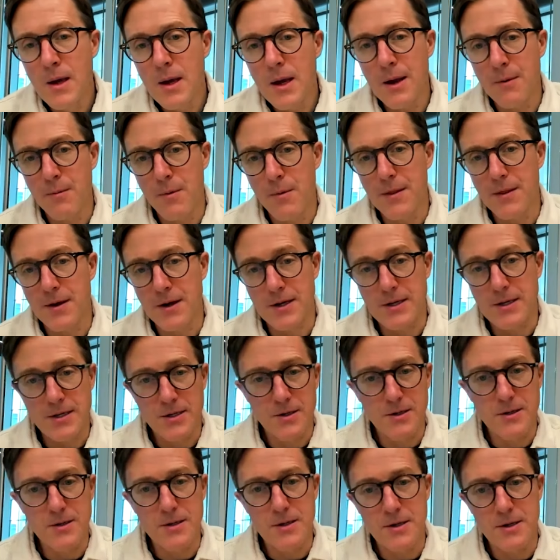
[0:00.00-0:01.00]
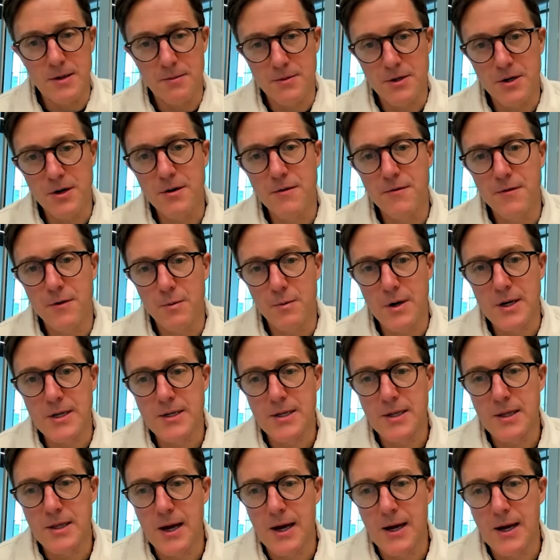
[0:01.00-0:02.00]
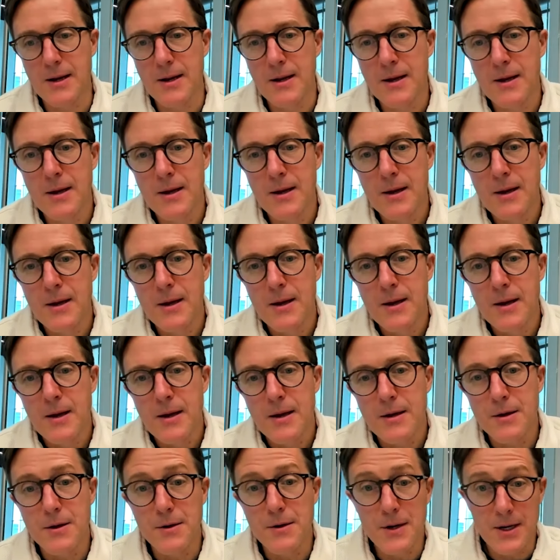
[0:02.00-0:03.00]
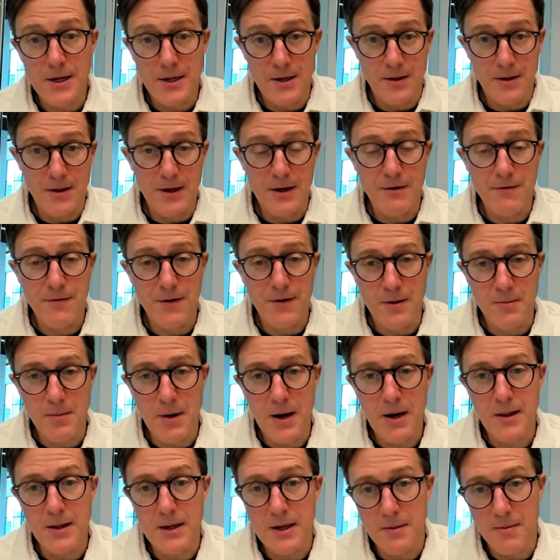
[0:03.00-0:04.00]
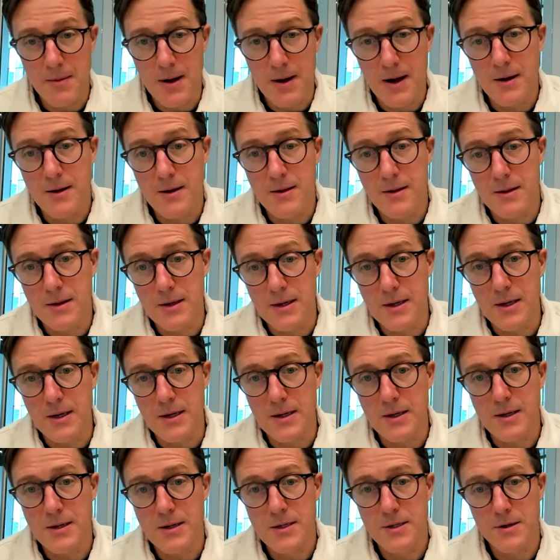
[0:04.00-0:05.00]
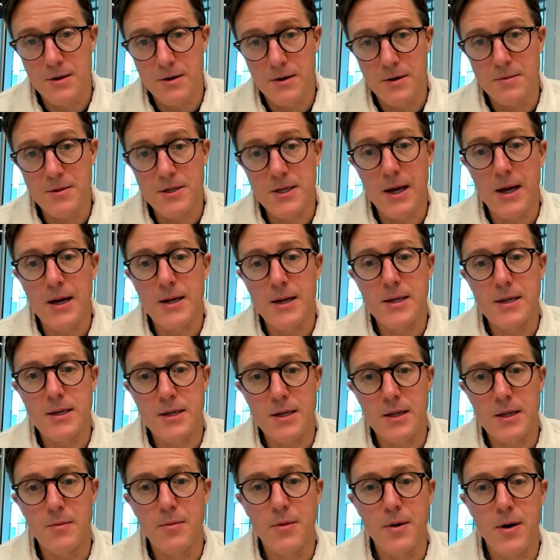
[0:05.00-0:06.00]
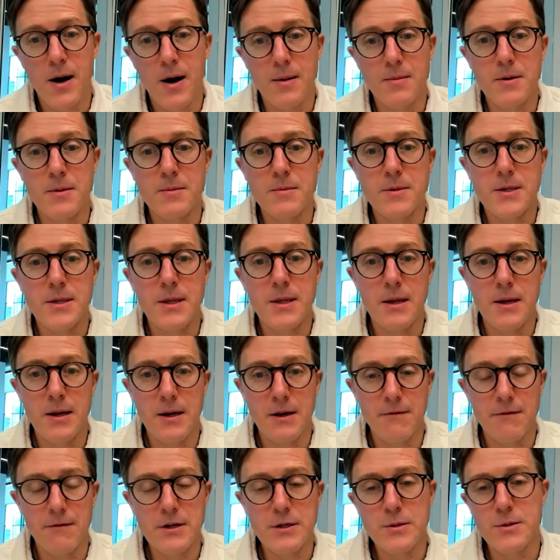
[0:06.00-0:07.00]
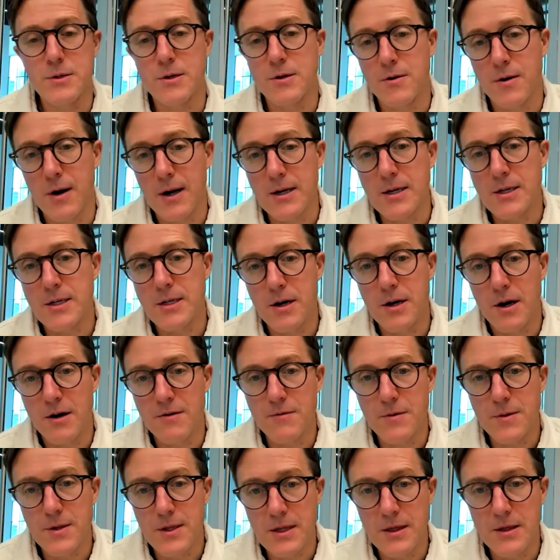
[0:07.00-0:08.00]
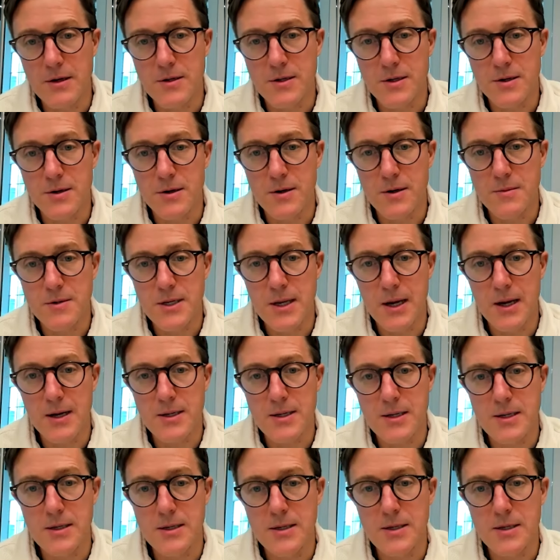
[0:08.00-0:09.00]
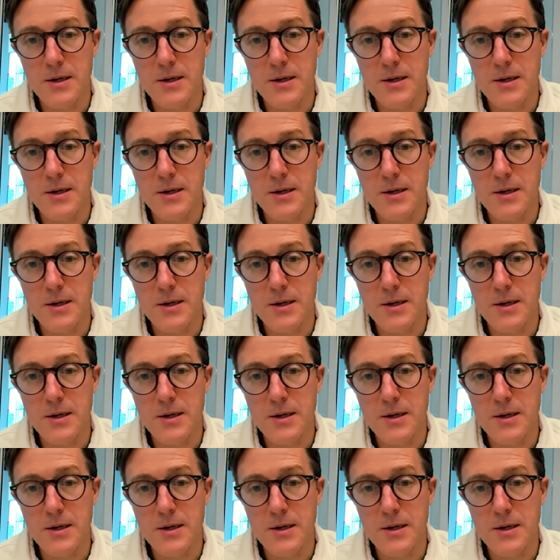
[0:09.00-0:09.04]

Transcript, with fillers: And what the consultant observed was that you need to think fundamentally about the circumstances and the problems that individuals are trying to solve within those circumstances.